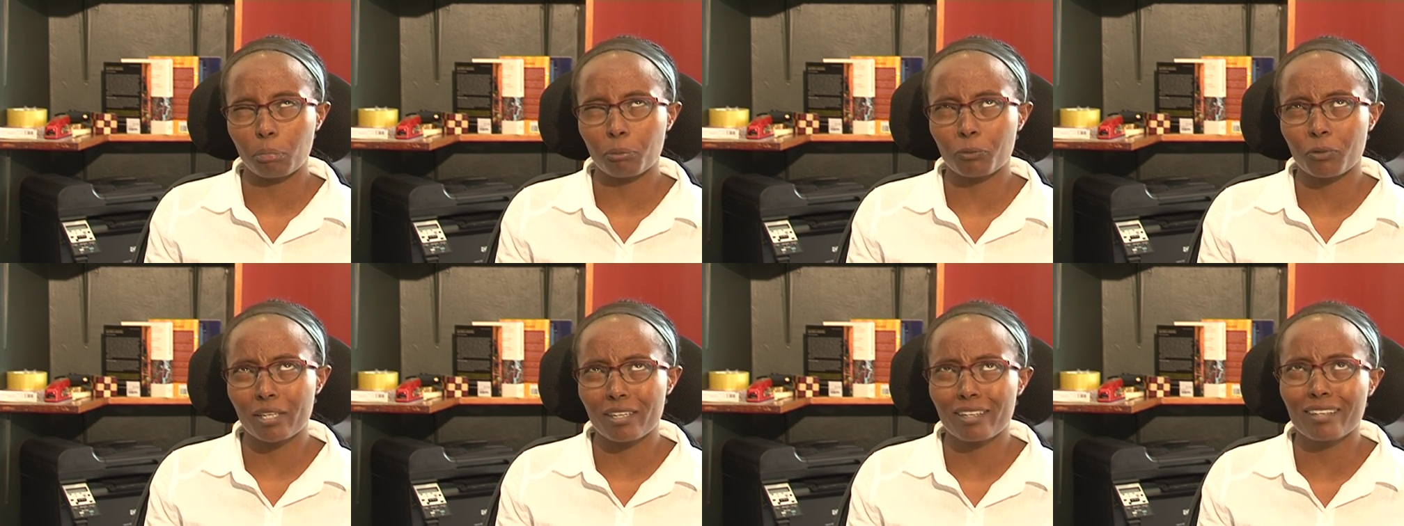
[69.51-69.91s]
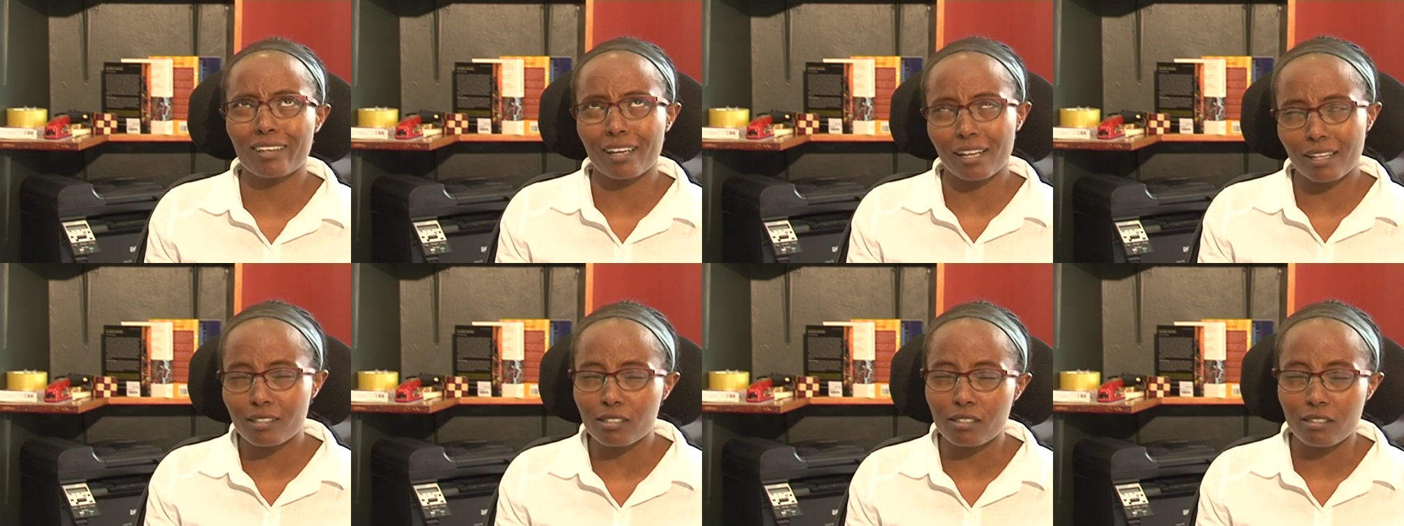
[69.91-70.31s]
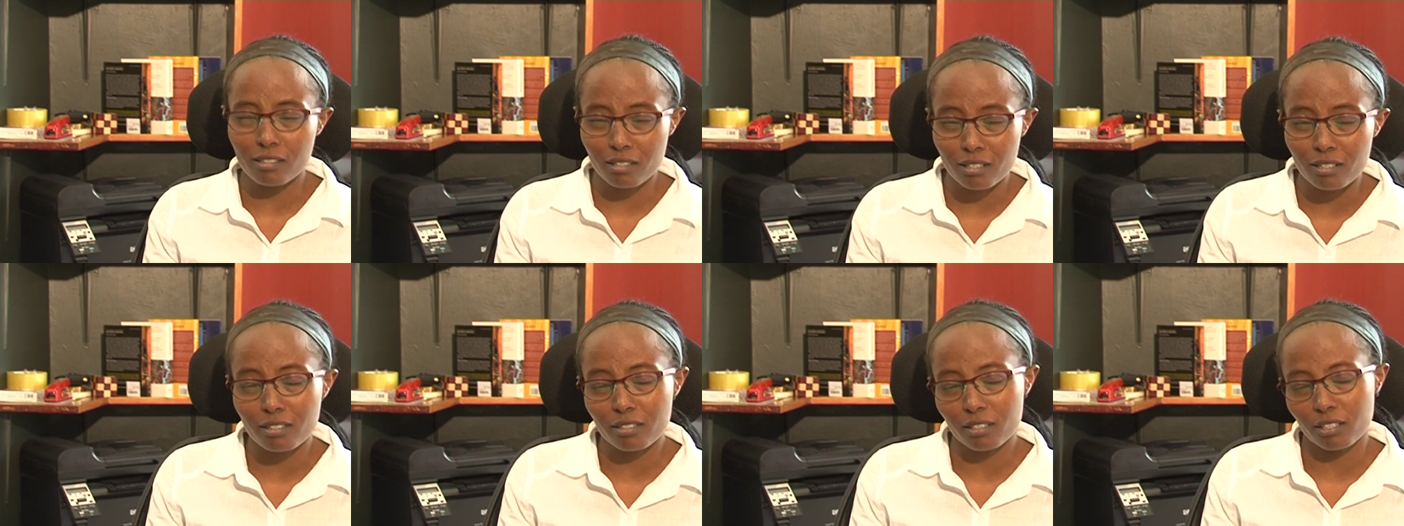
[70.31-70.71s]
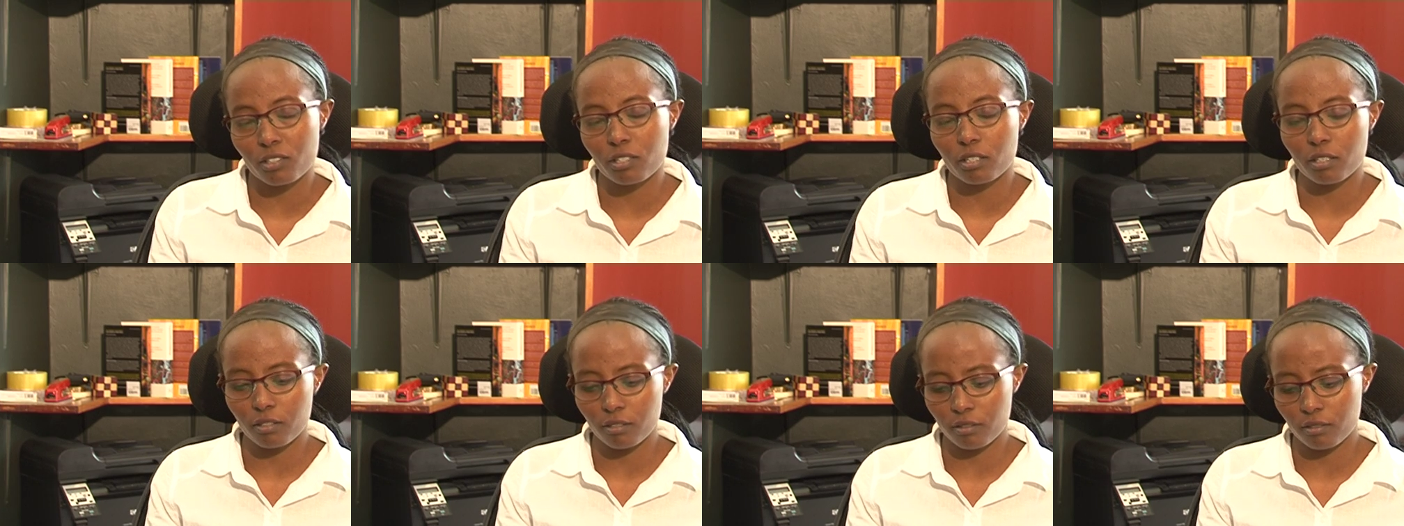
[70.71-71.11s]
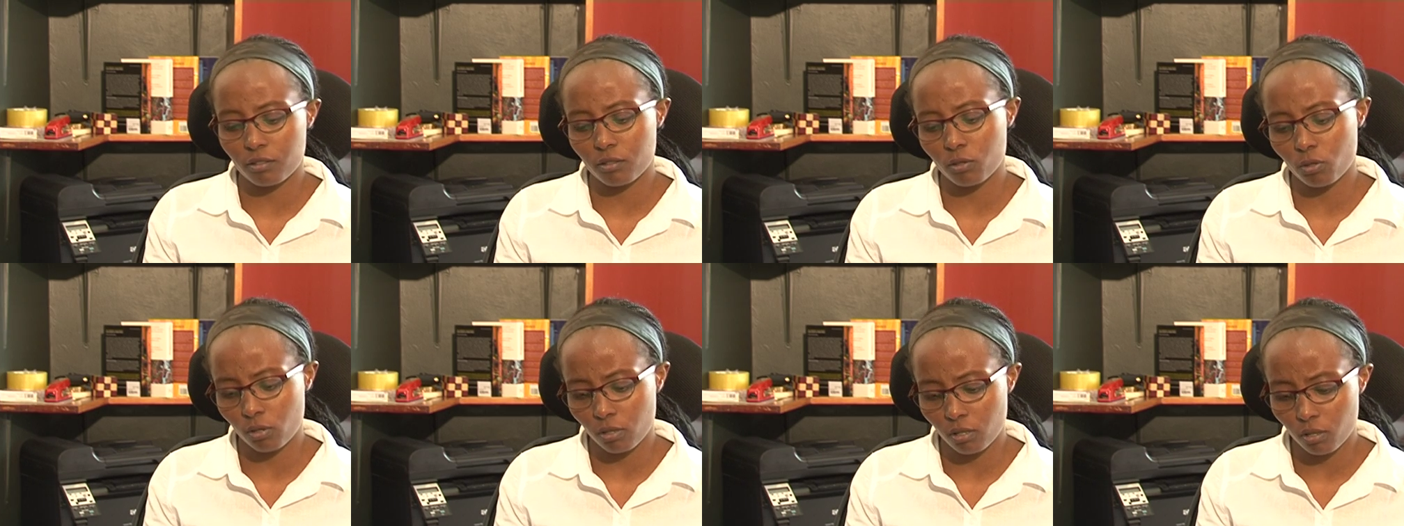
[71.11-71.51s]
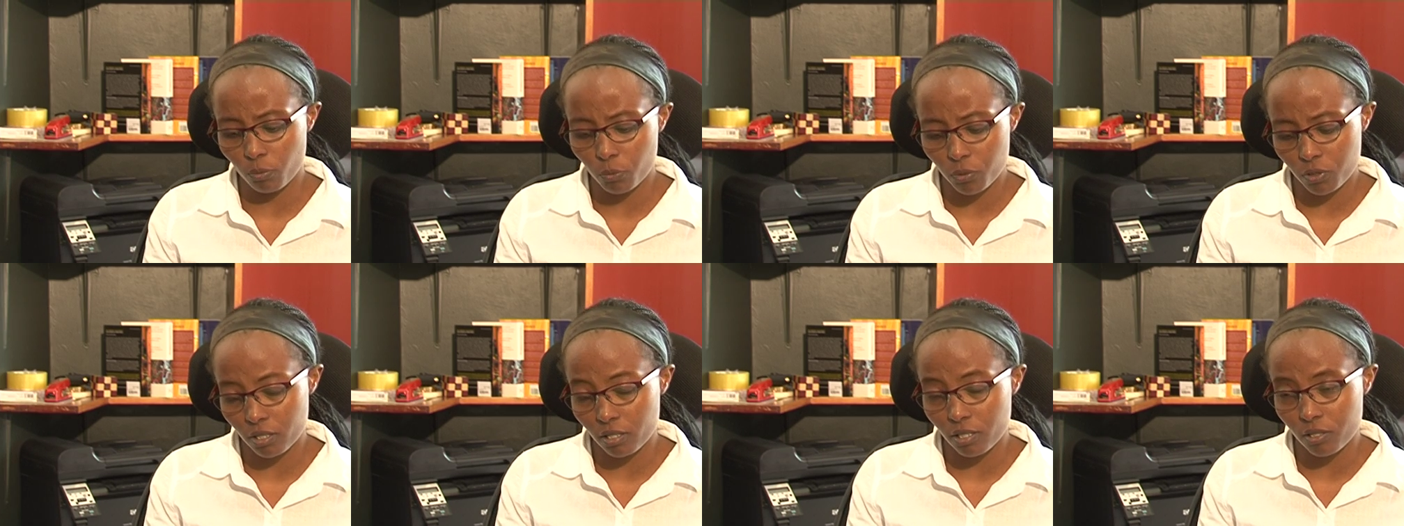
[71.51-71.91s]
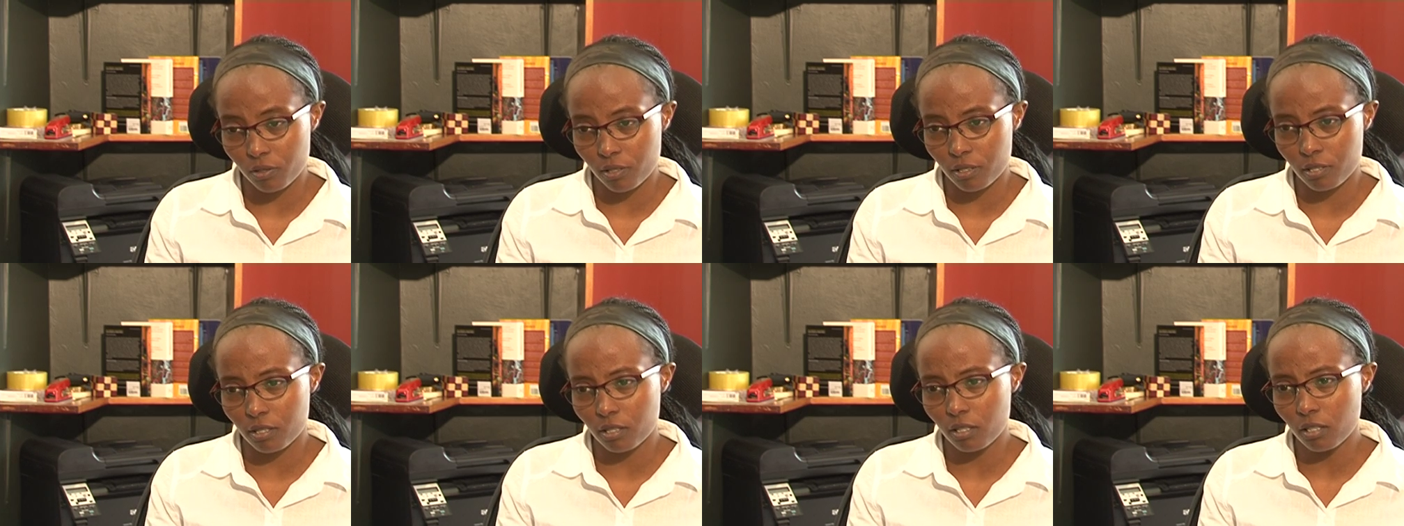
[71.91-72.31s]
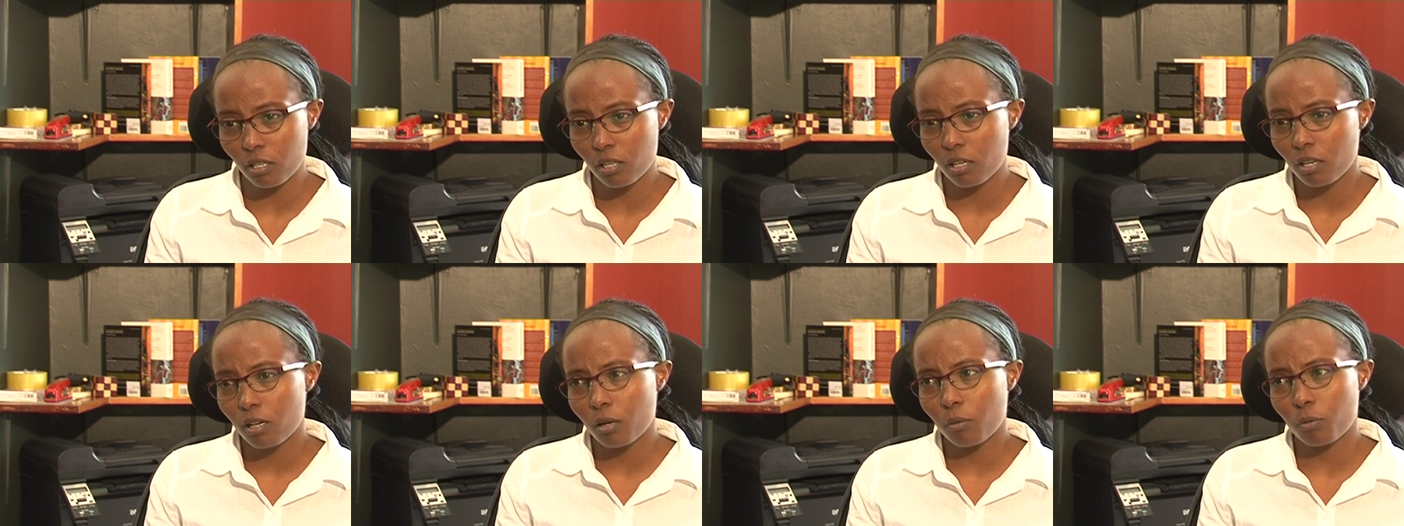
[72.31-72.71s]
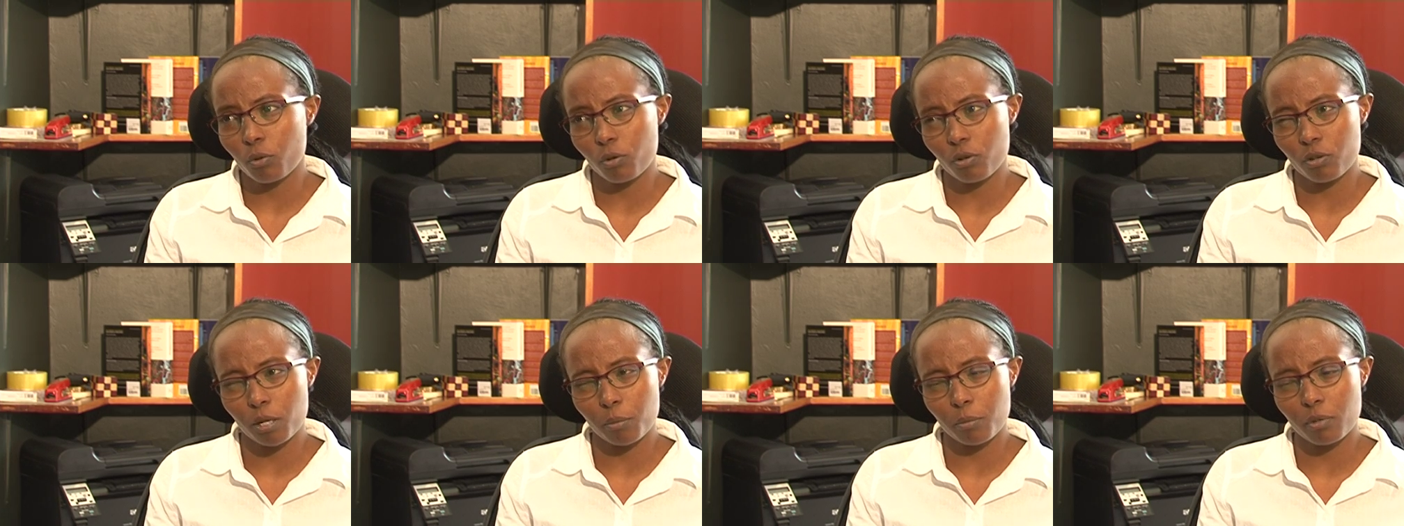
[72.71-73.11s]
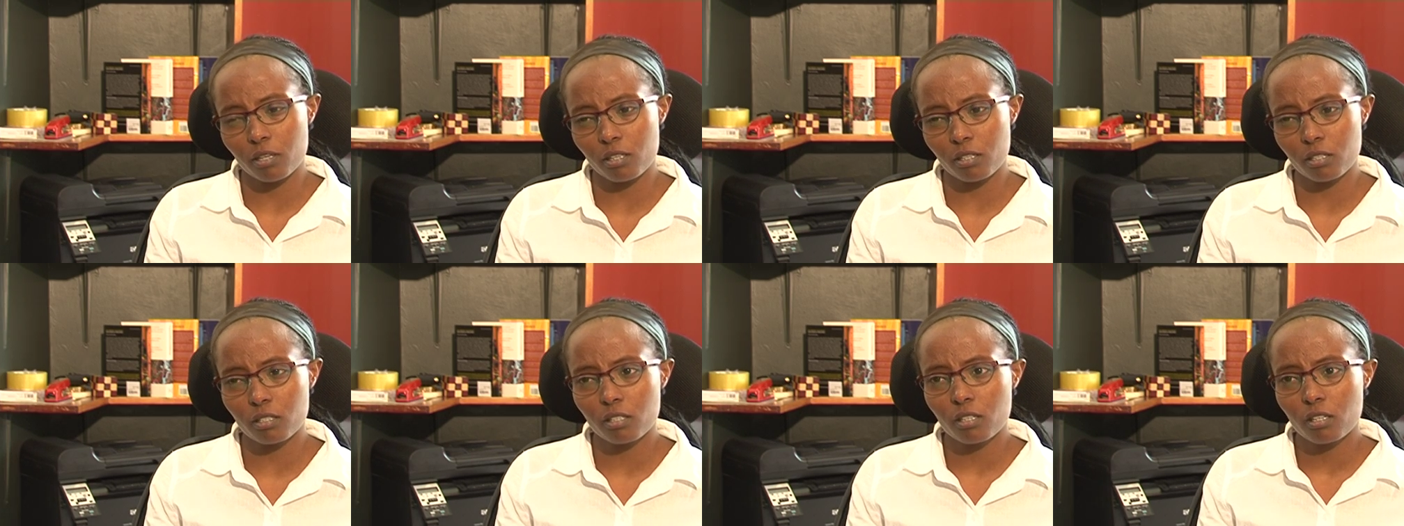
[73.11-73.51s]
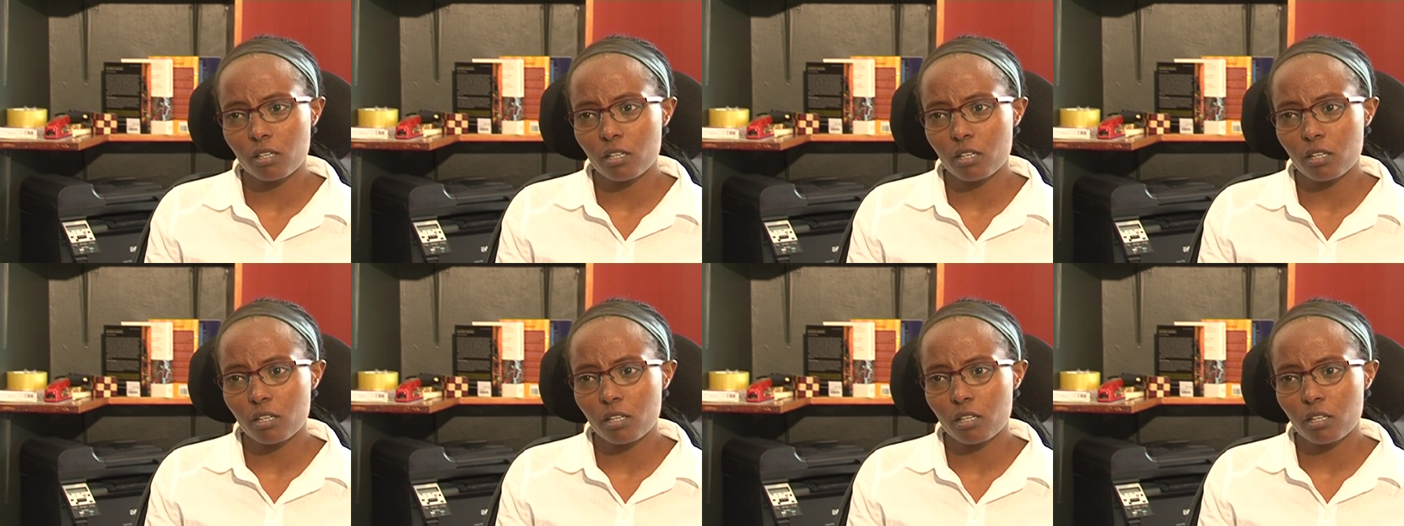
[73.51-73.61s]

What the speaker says: training girls in skills such as computer literacy, programming,